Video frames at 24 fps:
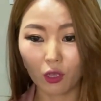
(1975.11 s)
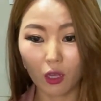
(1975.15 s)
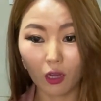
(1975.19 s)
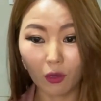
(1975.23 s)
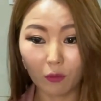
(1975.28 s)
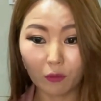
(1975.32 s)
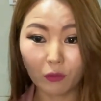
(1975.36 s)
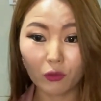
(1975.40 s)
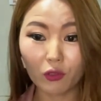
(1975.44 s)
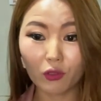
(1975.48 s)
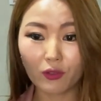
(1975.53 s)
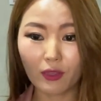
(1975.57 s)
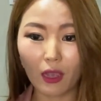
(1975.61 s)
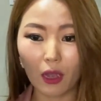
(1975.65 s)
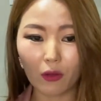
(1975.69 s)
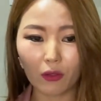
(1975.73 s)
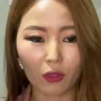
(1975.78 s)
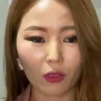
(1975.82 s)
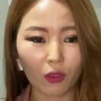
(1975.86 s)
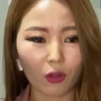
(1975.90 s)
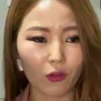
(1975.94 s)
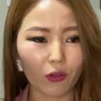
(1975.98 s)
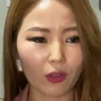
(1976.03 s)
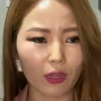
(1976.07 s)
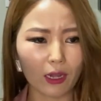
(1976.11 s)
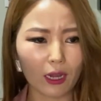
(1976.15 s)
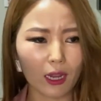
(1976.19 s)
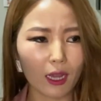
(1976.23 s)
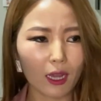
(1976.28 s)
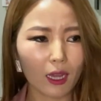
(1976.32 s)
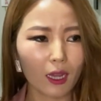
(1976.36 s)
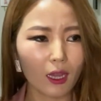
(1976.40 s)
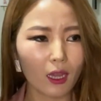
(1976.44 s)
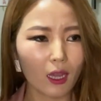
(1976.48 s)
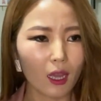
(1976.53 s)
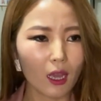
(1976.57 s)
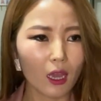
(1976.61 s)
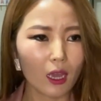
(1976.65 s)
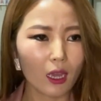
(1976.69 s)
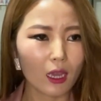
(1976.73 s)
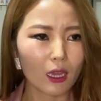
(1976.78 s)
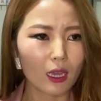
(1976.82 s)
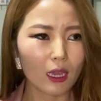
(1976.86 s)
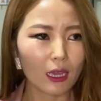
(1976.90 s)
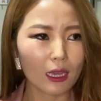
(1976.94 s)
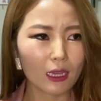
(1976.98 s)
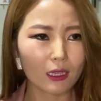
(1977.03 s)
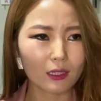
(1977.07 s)
come to South Korea
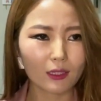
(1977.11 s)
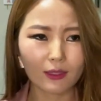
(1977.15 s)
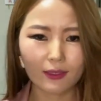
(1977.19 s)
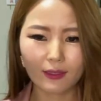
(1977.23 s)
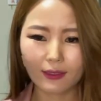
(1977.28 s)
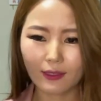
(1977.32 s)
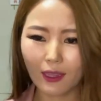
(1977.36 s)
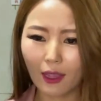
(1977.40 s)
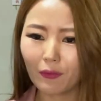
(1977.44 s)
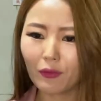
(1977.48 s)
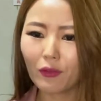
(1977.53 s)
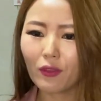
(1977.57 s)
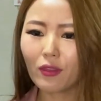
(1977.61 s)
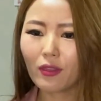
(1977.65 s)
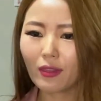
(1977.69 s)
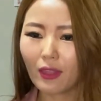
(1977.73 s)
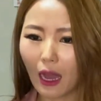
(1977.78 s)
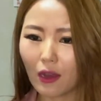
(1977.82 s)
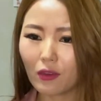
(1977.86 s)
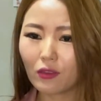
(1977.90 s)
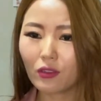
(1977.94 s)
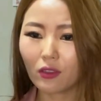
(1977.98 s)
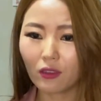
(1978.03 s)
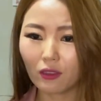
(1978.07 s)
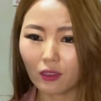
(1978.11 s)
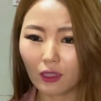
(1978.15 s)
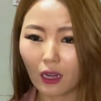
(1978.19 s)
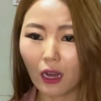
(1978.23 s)
is seven thousand